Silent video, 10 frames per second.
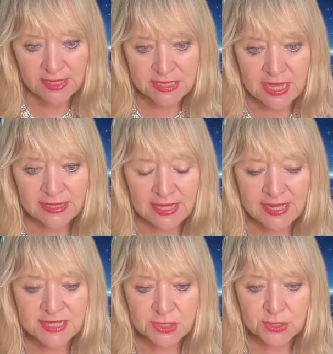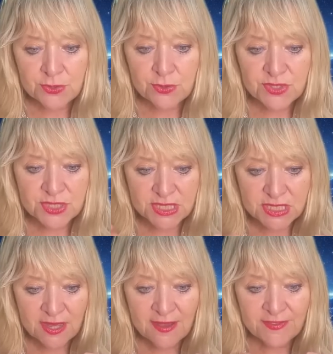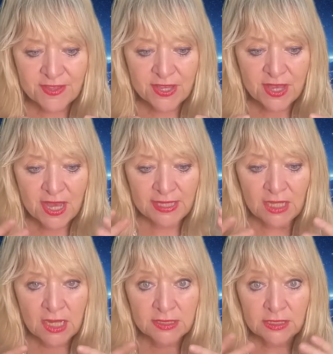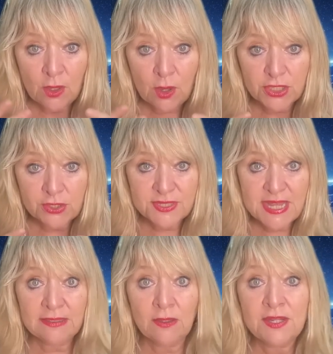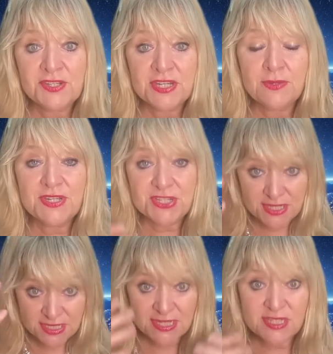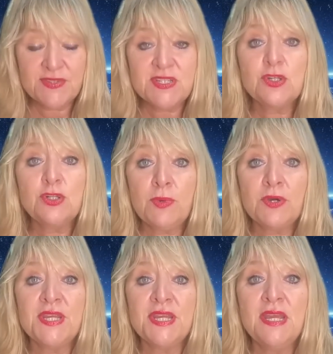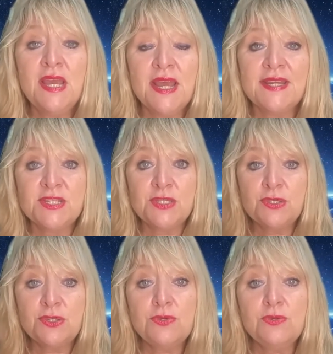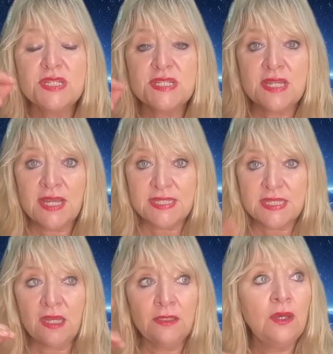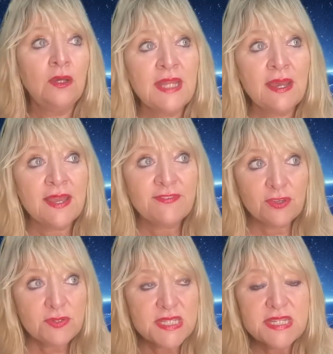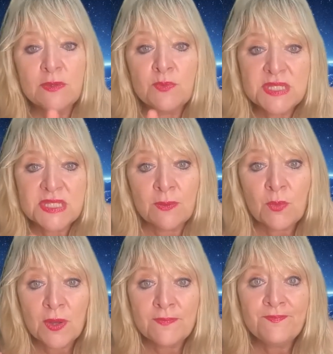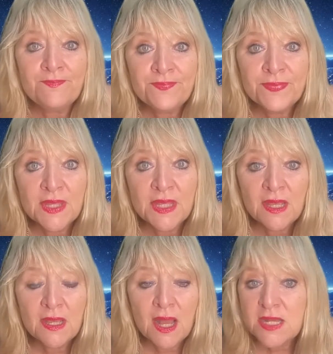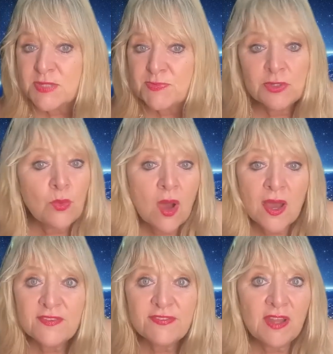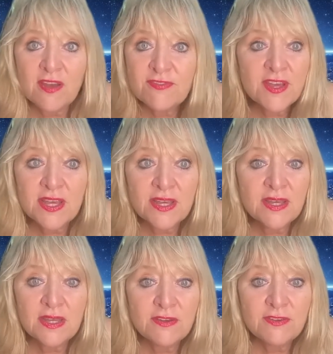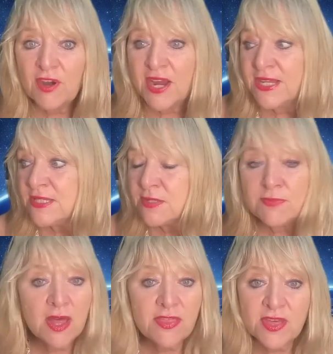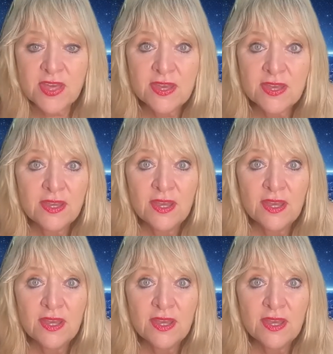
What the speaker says: that as you discover and unlock your technology, which is this physical body, as you decide to unlock. Now, if you're sitting with someone, husband, wife, lover, friend, mother,